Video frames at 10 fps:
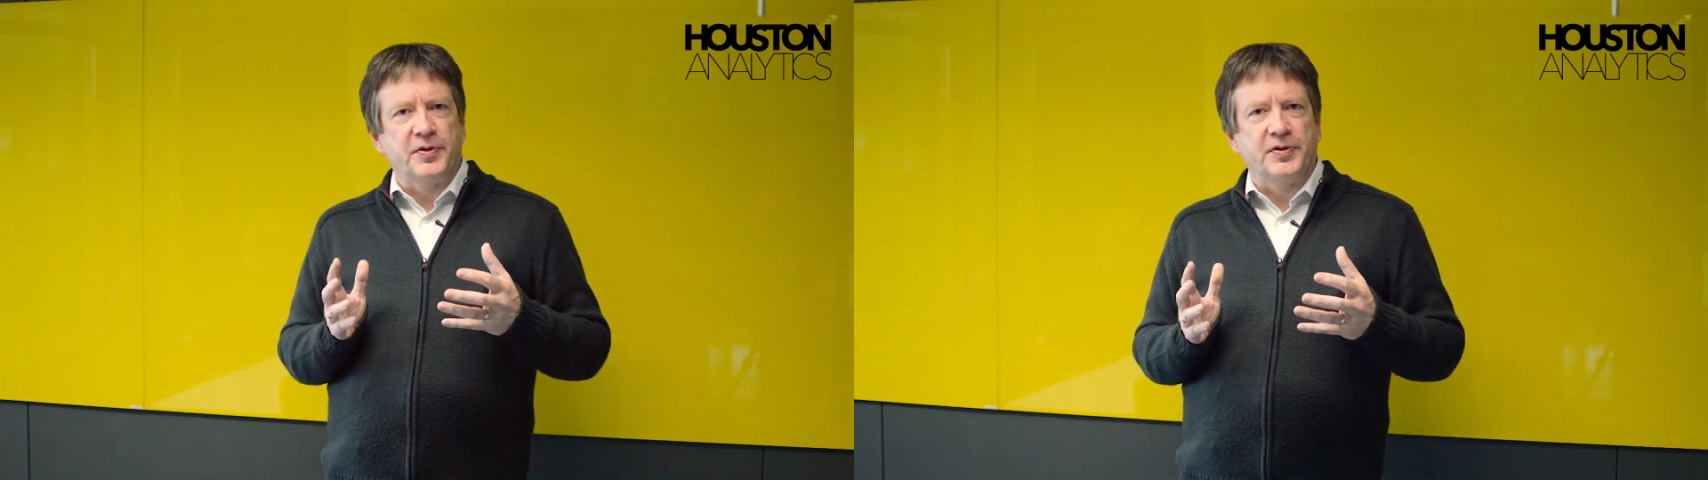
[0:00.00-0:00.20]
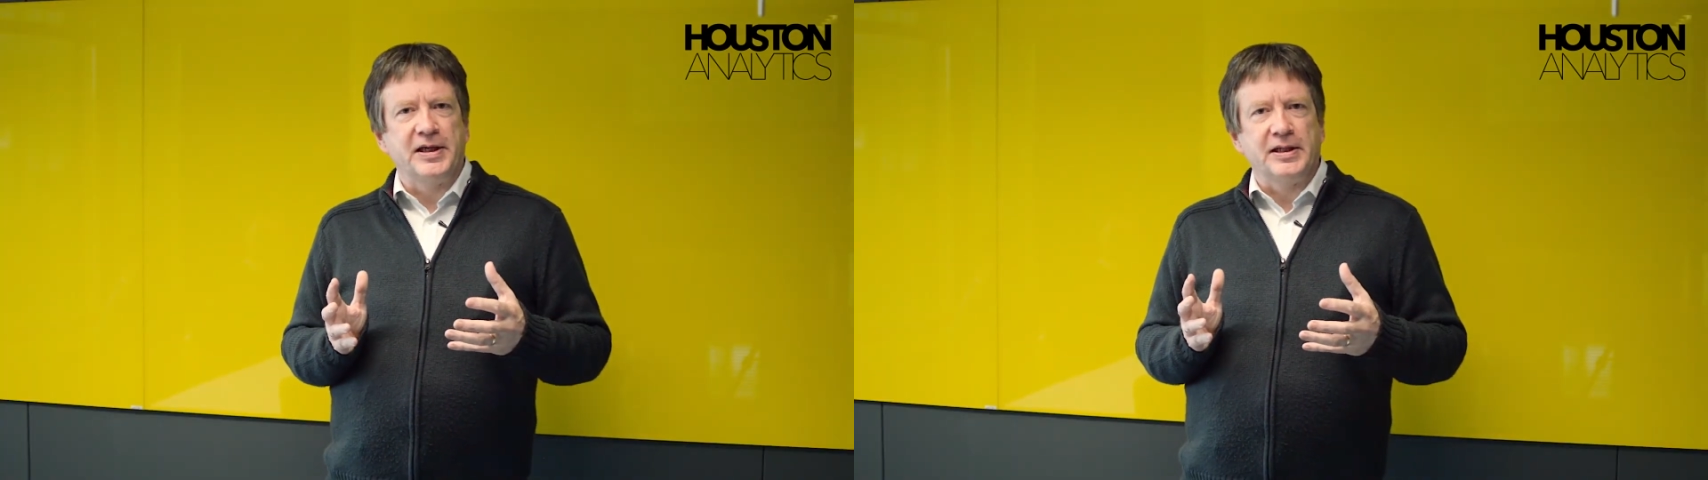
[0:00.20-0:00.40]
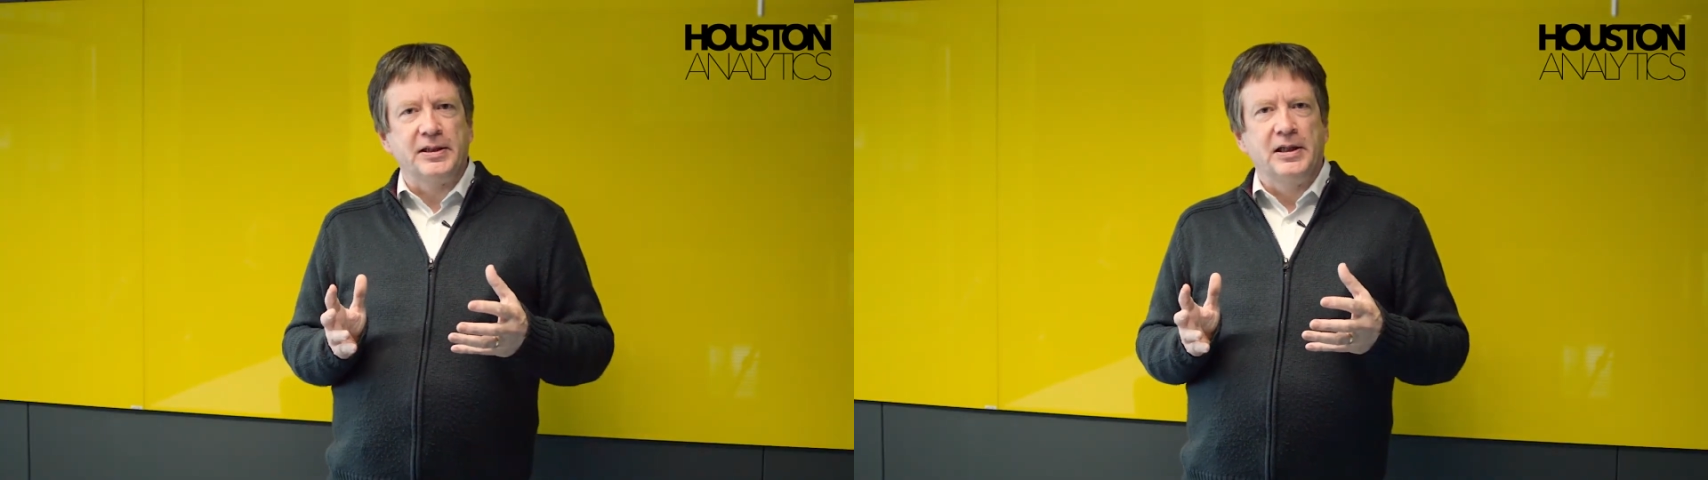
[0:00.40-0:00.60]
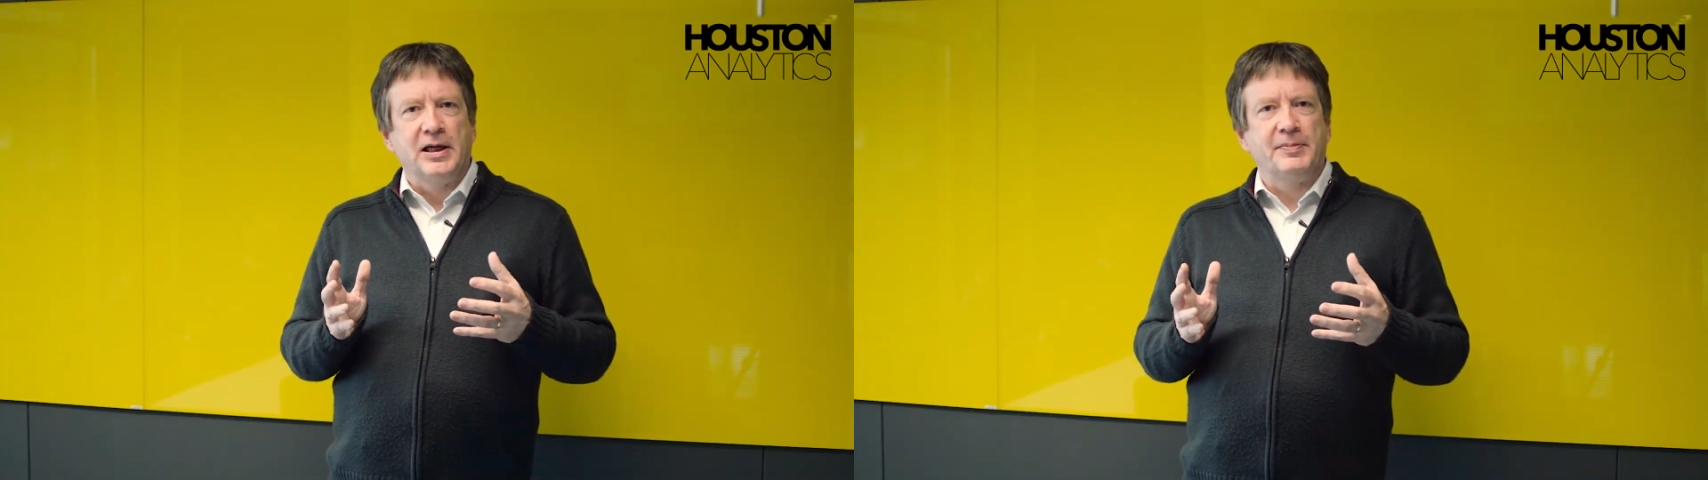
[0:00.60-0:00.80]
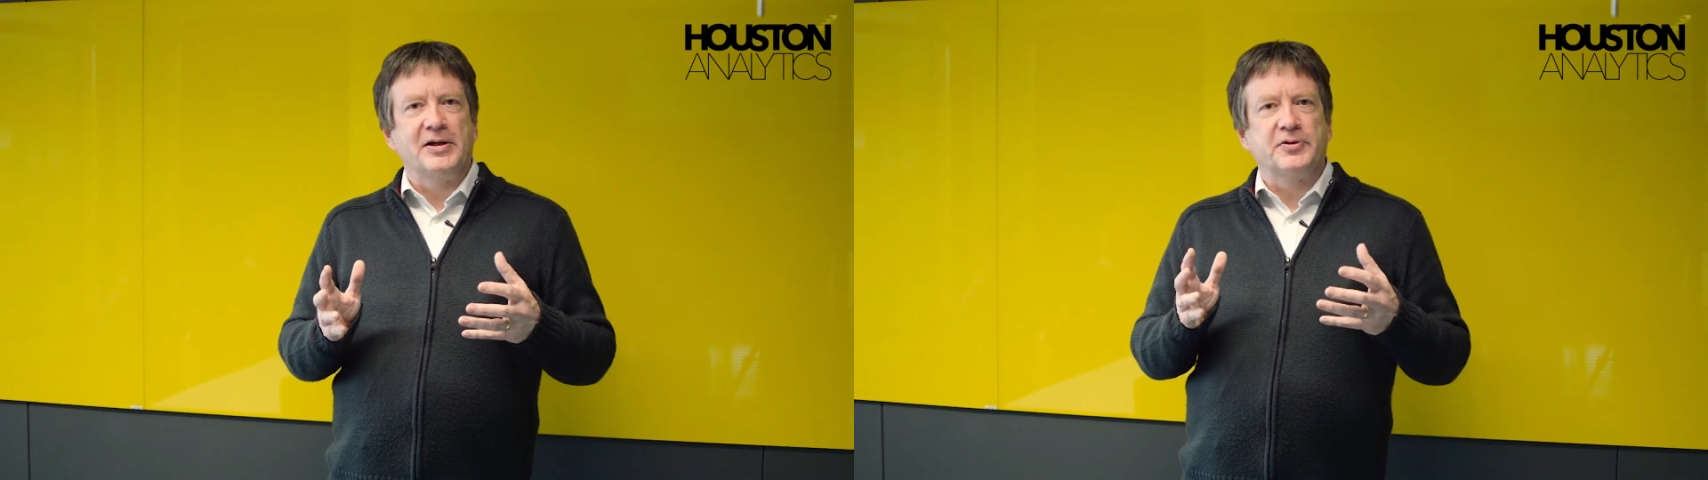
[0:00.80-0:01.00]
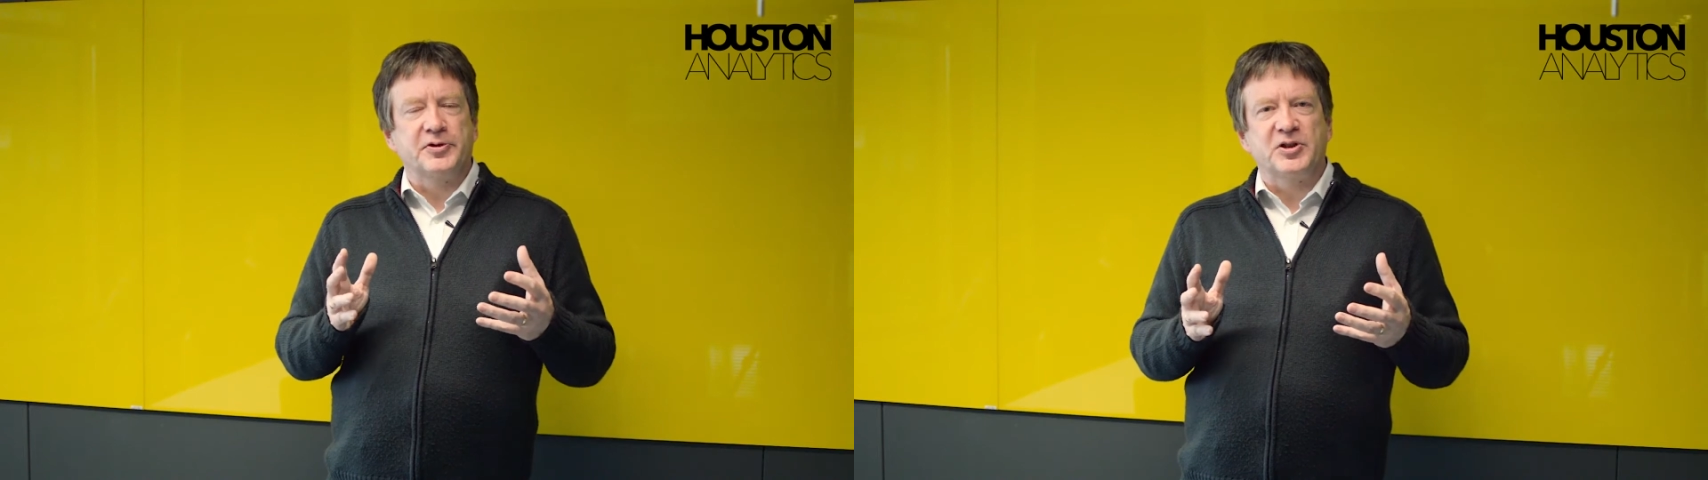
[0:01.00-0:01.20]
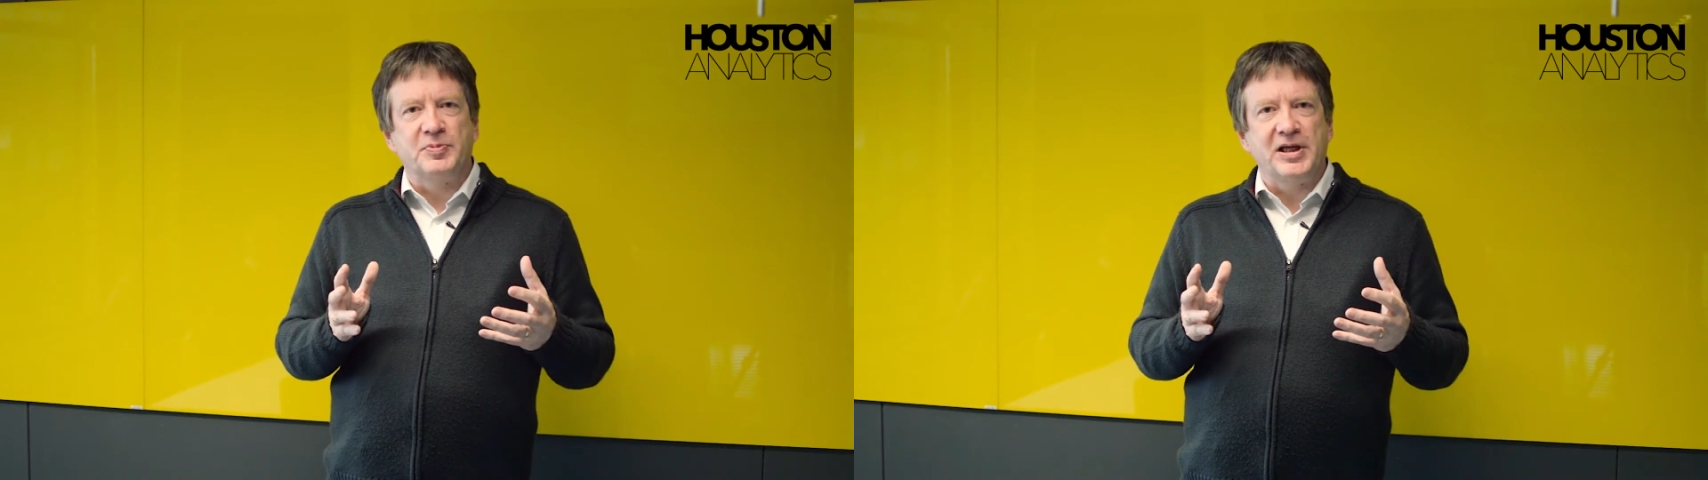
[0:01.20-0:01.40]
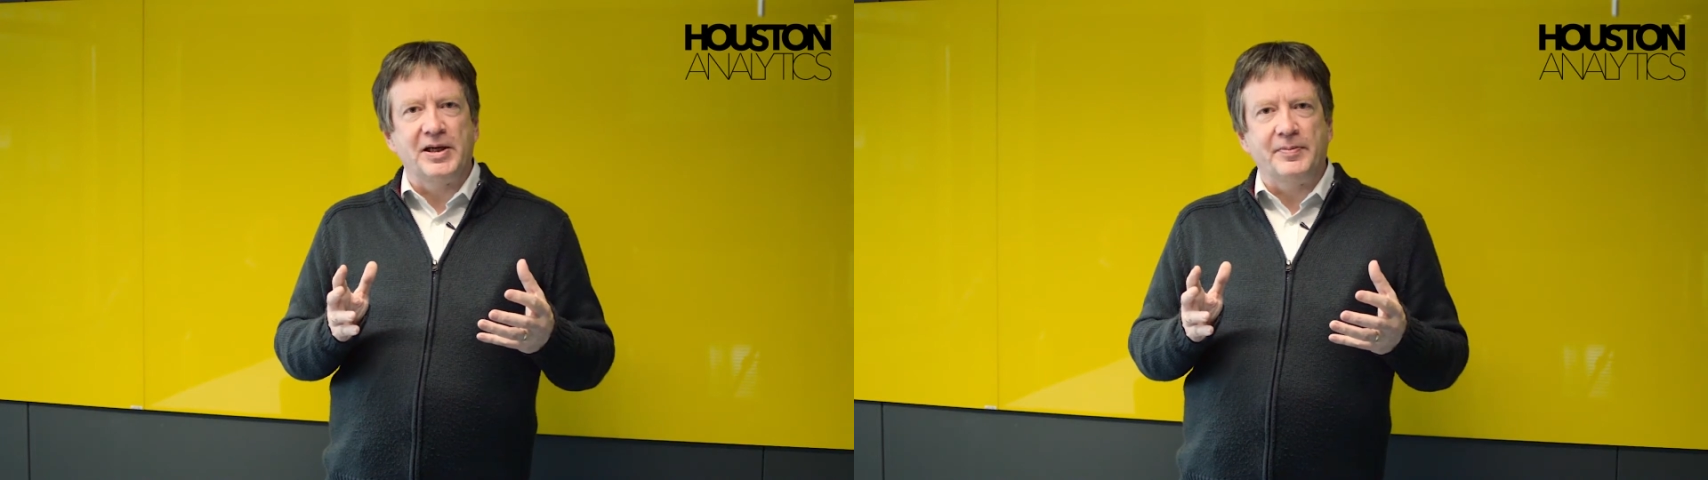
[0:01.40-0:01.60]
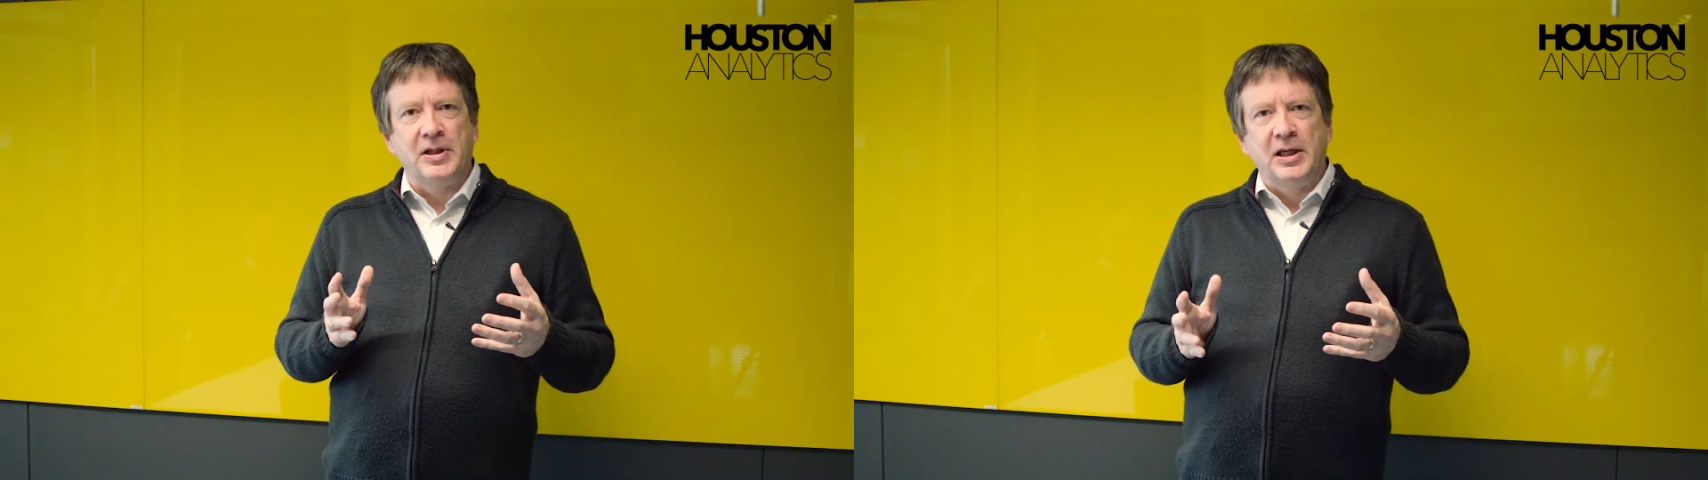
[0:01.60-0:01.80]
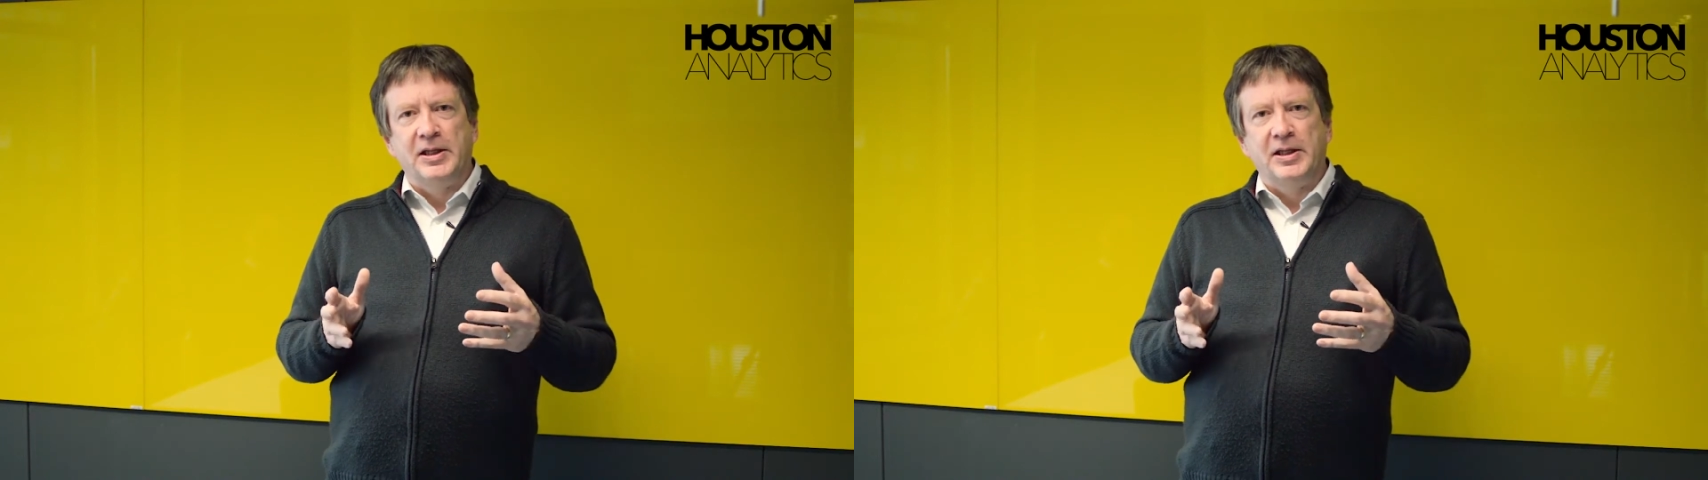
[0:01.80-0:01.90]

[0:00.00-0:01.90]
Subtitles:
thing about CRISP-DM,